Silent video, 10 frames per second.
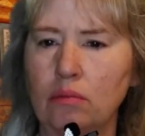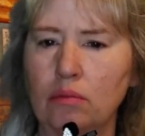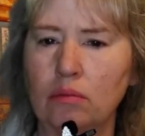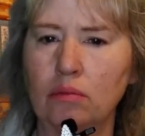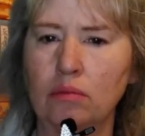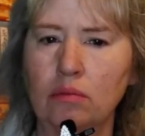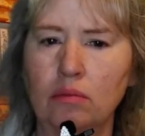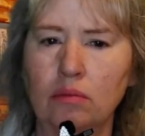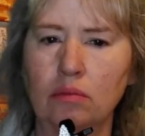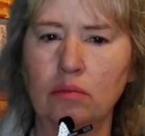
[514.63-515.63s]

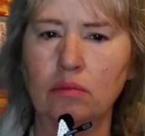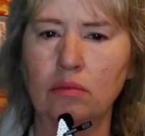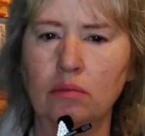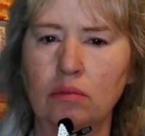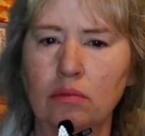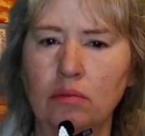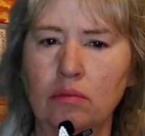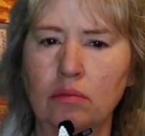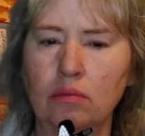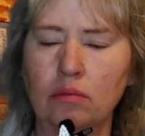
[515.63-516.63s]

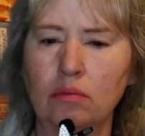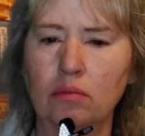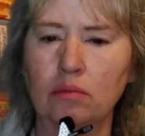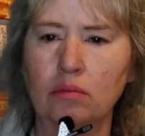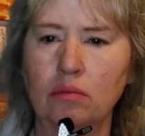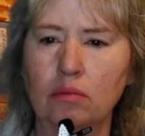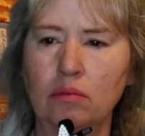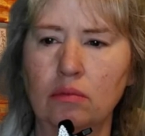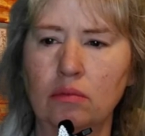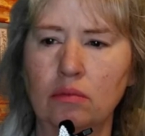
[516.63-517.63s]

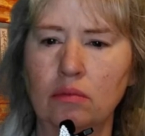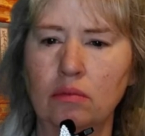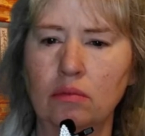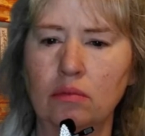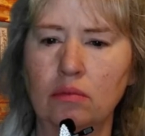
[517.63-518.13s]
Nobody speaks.